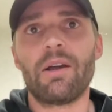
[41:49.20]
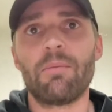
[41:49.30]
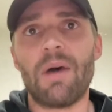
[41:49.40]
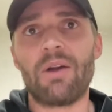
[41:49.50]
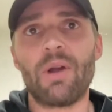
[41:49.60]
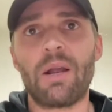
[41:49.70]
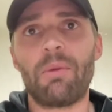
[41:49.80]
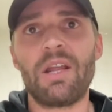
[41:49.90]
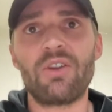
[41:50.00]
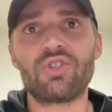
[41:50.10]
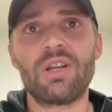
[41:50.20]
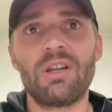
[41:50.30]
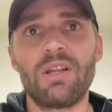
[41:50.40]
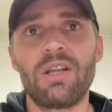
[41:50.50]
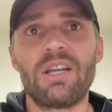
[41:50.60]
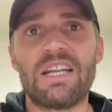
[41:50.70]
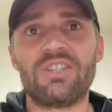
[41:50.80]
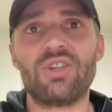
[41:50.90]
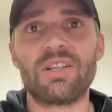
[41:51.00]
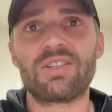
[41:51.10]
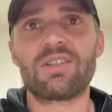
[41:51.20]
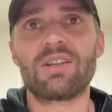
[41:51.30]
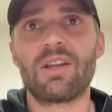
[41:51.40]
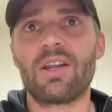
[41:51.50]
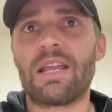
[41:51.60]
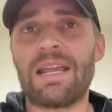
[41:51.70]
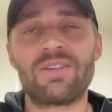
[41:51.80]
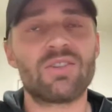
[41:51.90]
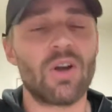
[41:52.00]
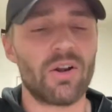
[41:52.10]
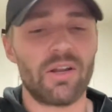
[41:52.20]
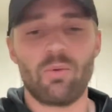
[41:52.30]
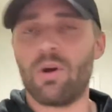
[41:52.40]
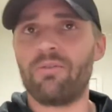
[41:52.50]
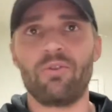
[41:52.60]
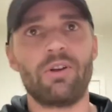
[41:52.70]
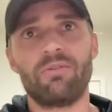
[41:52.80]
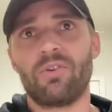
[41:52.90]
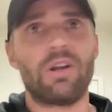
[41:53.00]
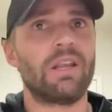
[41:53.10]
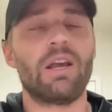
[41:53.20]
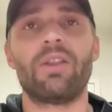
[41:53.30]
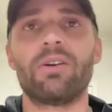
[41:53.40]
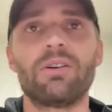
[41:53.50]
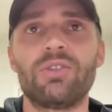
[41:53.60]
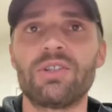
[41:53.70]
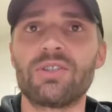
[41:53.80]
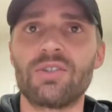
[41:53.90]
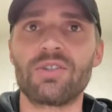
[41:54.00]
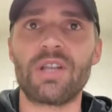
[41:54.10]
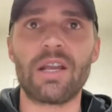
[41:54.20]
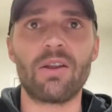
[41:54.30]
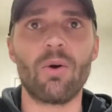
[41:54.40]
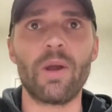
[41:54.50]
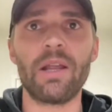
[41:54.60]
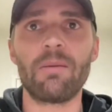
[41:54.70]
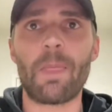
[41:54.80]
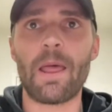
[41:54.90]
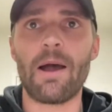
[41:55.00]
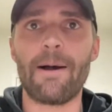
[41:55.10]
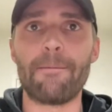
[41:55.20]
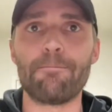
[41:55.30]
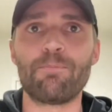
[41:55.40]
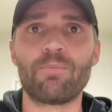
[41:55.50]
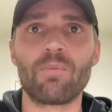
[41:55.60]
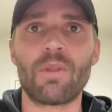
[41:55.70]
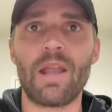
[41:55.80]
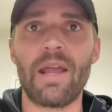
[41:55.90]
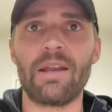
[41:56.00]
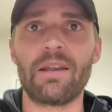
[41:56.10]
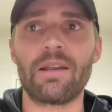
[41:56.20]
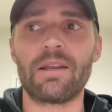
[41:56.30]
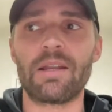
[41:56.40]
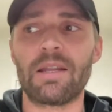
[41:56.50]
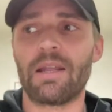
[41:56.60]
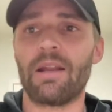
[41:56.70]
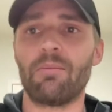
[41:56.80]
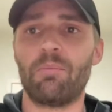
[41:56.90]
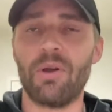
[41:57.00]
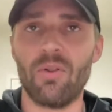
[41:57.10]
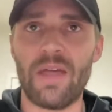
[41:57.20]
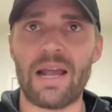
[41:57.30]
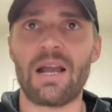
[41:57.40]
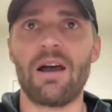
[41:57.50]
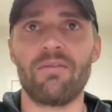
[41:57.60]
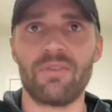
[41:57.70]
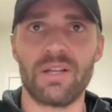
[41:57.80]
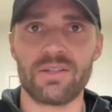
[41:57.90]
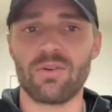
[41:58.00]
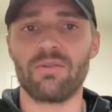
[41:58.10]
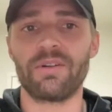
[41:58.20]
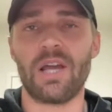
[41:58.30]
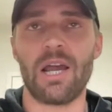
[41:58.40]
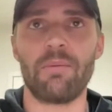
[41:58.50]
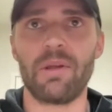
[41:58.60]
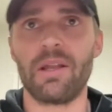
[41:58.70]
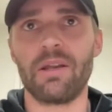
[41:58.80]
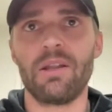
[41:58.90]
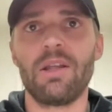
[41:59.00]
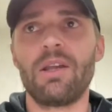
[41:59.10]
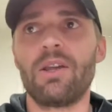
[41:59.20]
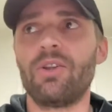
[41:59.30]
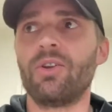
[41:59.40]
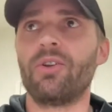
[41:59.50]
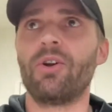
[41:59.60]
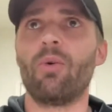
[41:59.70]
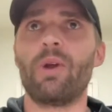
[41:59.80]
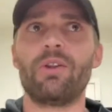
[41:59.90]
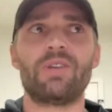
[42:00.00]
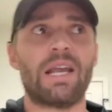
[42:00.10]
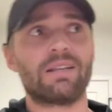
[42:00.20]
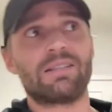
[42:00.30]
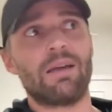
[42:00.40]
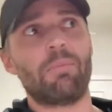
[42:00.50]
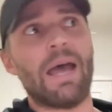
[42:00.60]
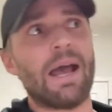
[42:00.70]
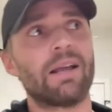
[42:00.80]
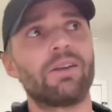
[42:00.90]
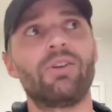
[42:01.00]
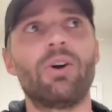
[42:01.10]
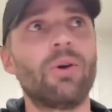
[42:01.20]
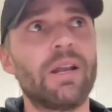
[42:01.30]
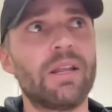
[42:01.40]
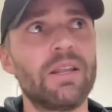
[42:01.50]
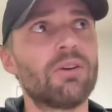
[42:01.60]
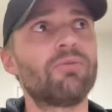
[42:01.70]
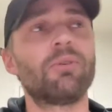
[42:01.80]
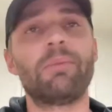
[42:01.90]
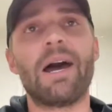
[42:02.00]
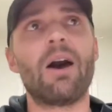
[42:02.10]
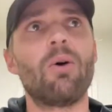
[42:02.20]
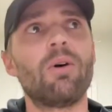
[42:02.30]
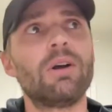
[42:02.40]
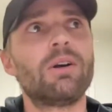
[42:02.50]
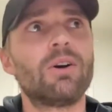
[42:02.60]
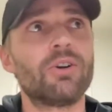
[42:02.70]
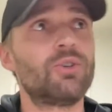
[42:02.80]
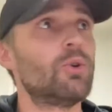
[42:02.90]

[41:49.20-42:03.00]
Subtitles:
my recommendation, just get started, one foot in front of the other. Just get going and build that confidence over time. And when you take a step back, in a year from now or 2